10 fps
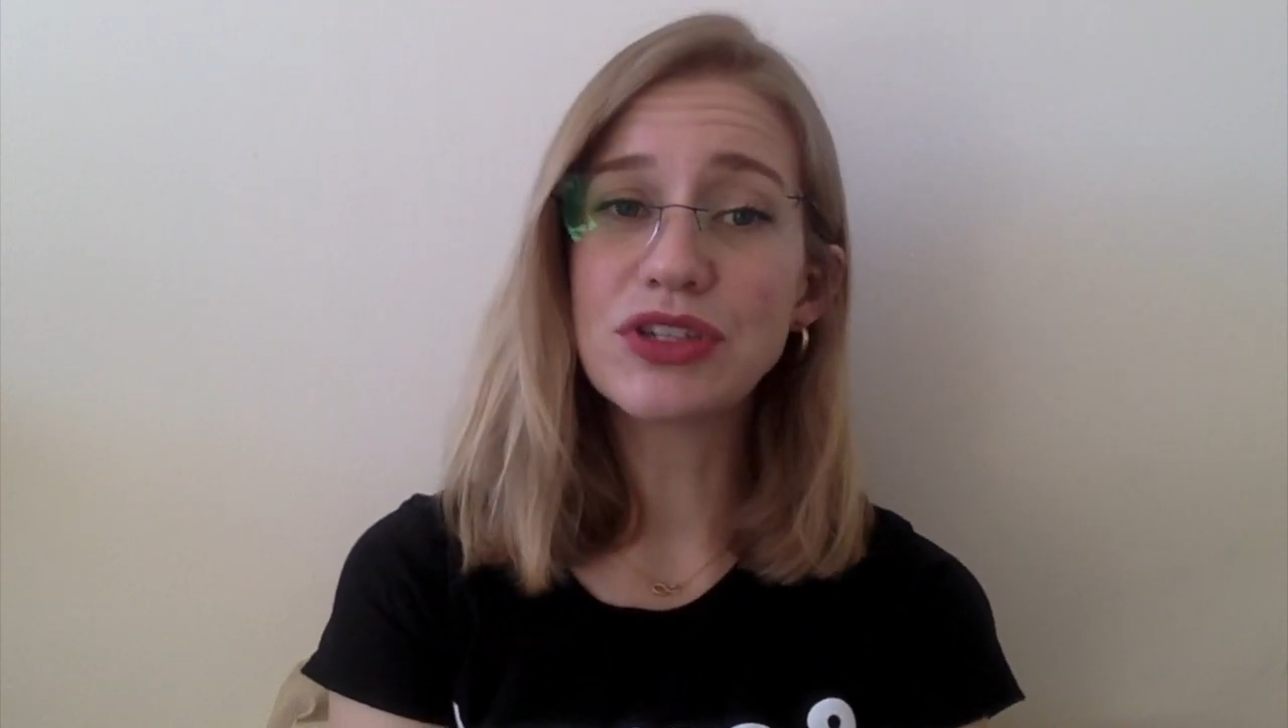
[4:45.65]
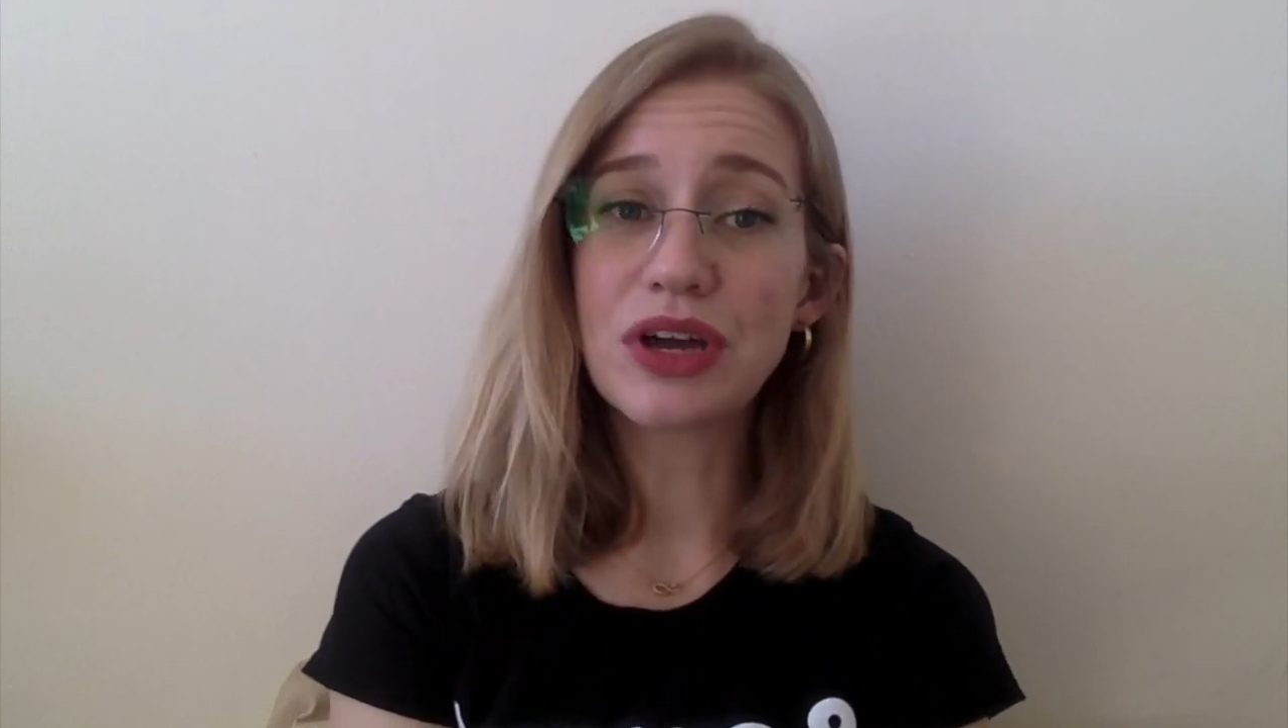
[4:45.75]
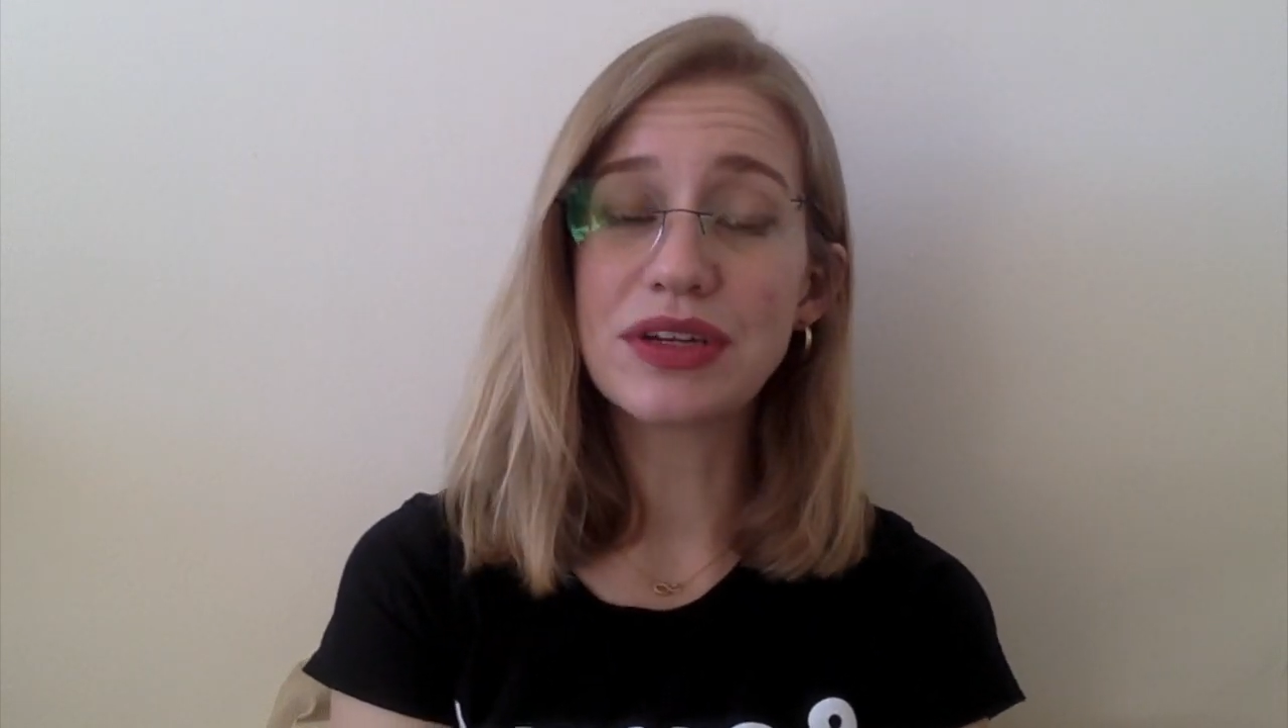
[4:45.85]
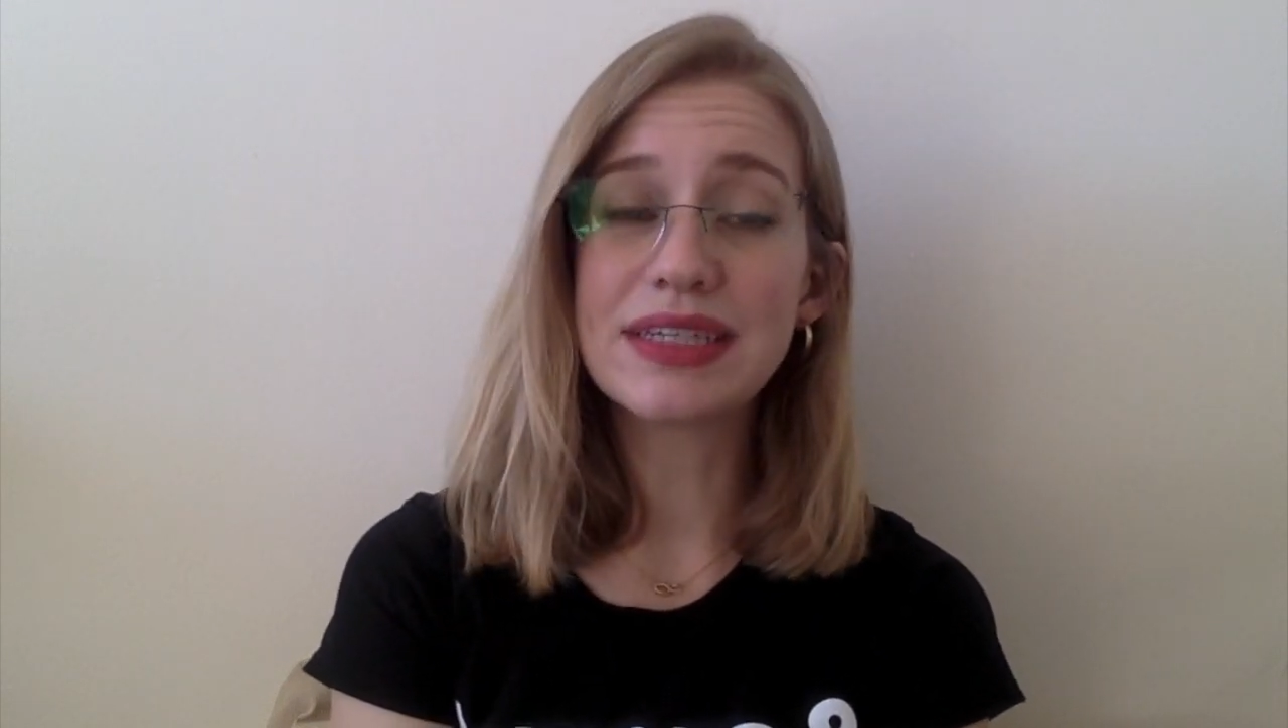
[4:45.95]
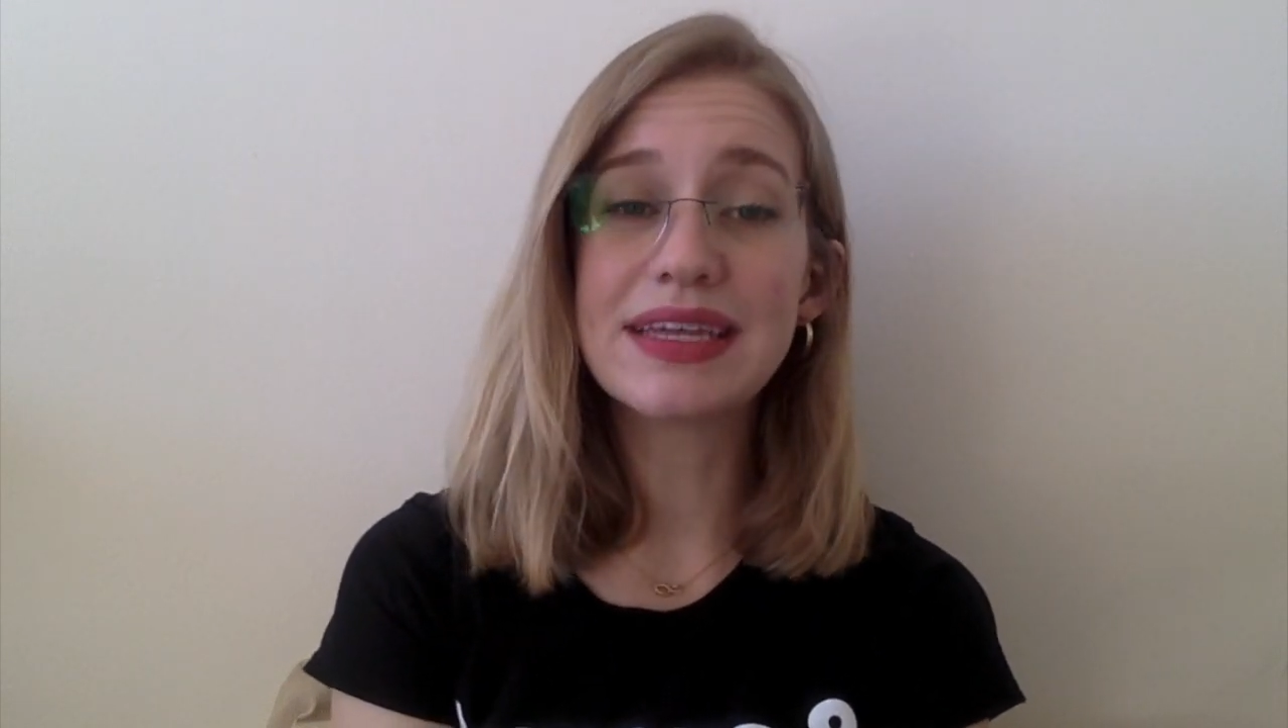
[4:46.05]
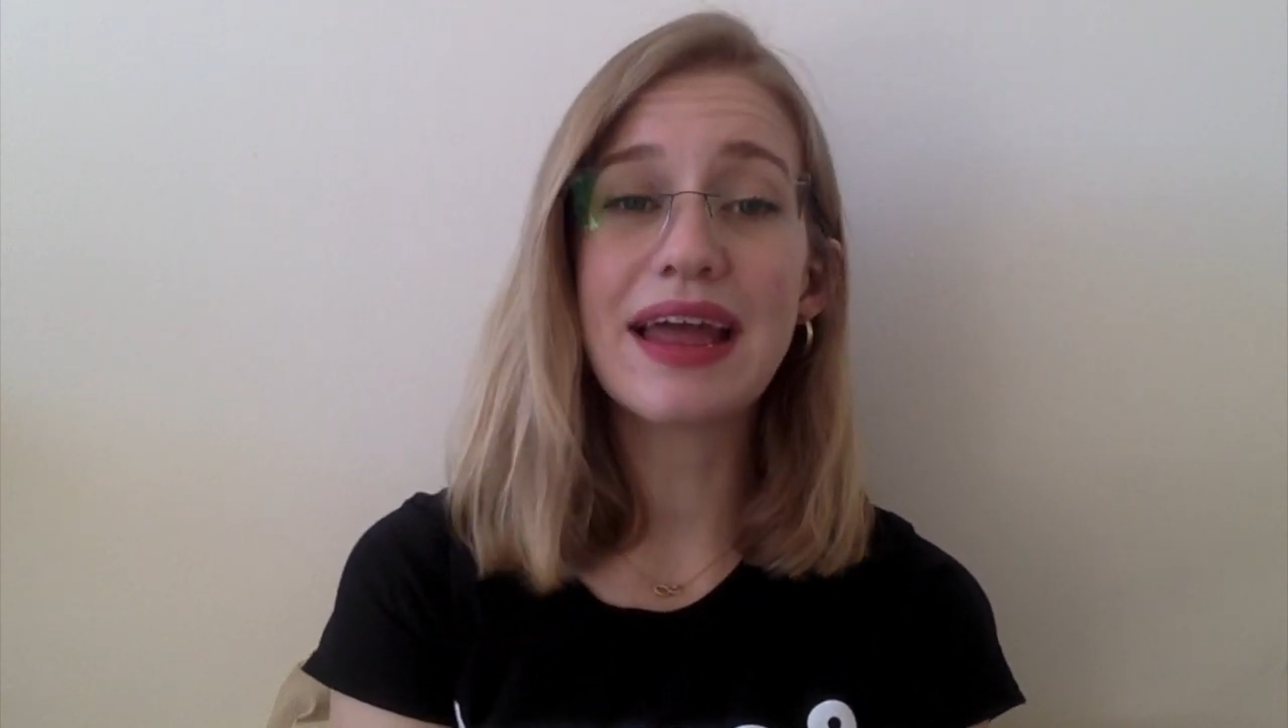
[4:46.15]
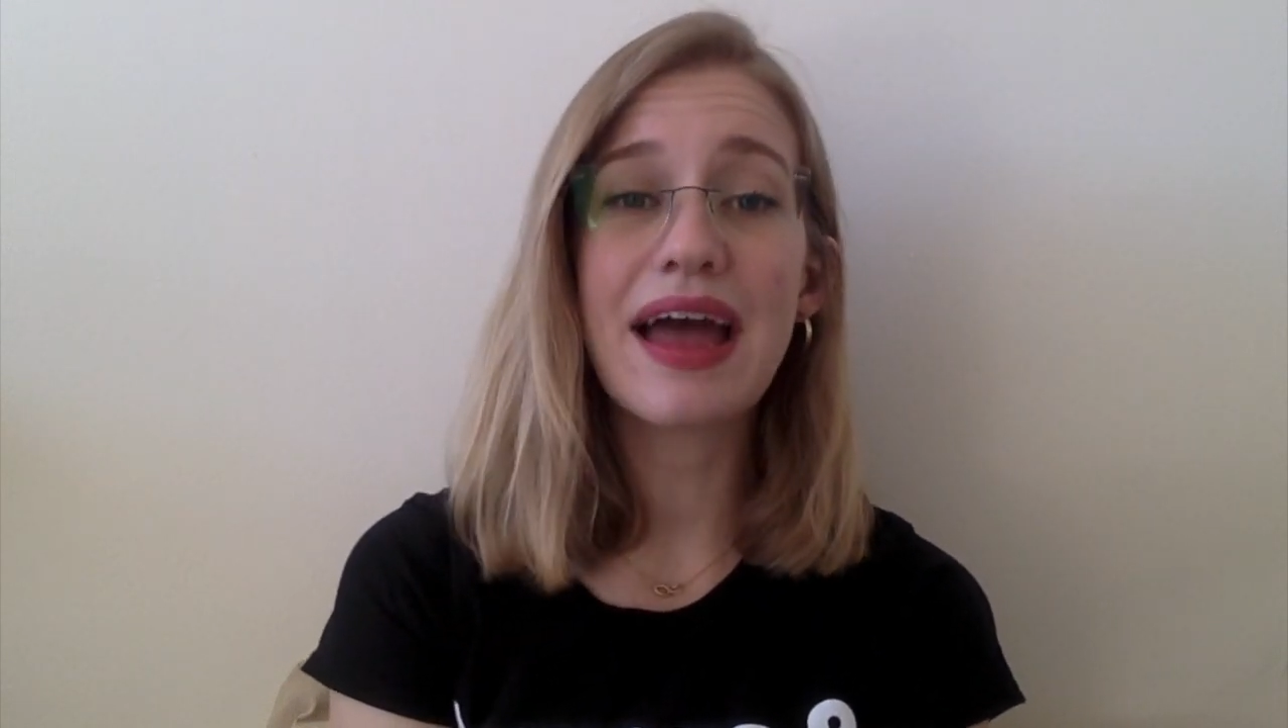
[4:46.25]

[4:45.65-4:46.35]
jaundice at